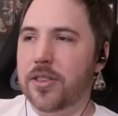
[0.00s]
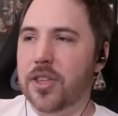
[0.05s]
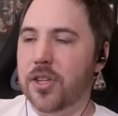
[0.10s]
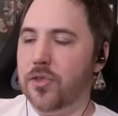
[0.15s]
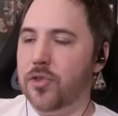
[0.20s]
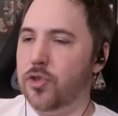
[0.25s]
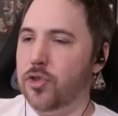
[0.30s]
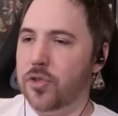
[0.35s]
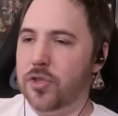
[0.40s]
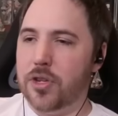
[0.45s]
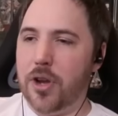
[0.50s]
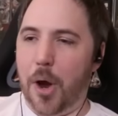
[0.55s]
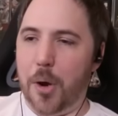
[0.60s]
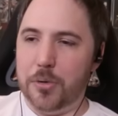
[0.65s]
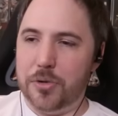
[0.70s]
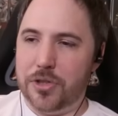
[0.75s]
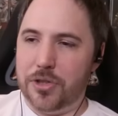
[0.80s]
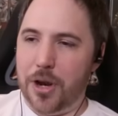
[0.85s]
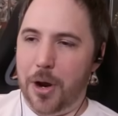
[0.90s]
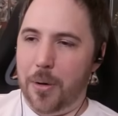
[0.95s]
This just
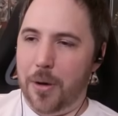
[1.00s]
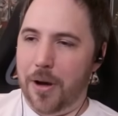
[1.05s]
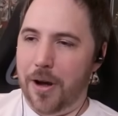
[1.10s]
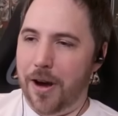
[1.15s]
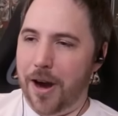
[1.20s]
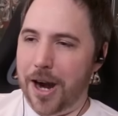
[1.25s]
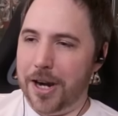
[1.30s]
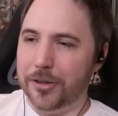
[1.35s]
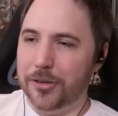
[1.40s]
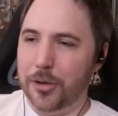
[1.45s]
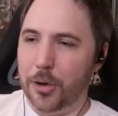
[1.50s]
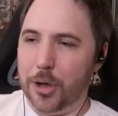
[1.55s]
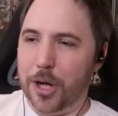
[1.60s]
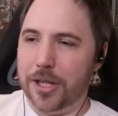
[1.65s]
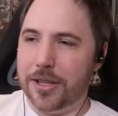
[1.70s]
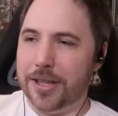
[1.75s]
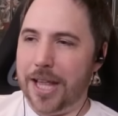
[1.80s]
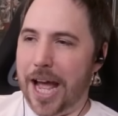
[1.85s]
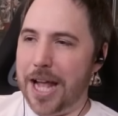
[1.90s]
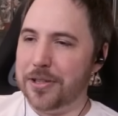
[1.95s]
goes so hard. Look
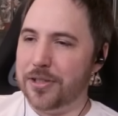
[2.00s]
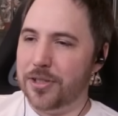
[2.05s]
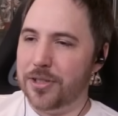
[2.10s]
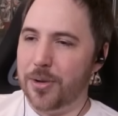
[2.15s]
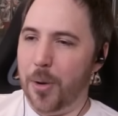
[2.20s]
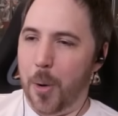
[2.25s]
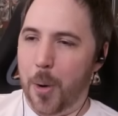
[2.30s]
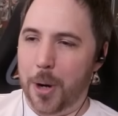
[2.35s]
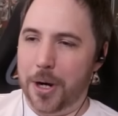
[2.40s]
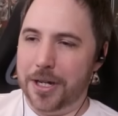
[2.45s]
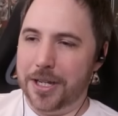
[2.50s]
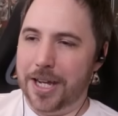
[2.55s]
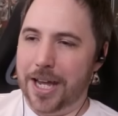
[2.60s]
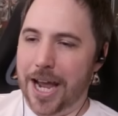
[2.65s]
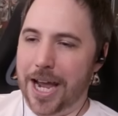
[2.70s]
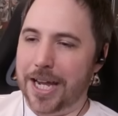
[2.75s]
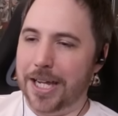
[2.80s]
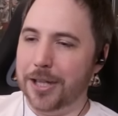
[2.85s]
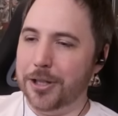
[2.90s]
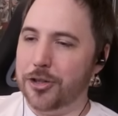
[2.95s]
at that sword.
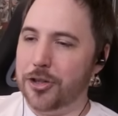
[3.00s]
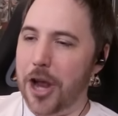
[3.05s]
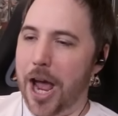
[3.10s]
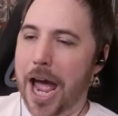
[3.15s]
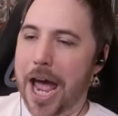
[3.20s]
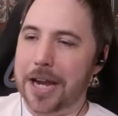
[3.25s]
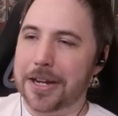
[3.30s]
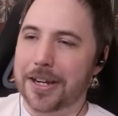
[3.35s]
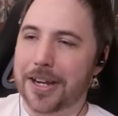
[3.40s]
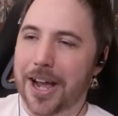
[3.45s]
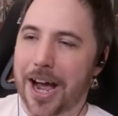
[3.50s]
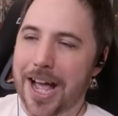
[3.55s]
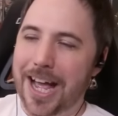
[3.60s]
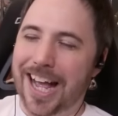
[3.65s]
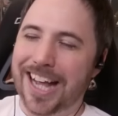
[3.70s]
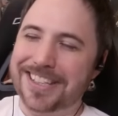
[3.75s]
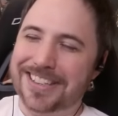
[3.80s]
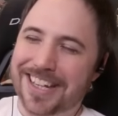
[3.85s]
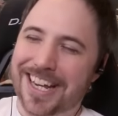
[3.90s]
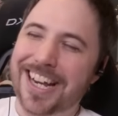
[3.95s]
Giga Chad
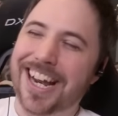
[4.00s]
Gaza.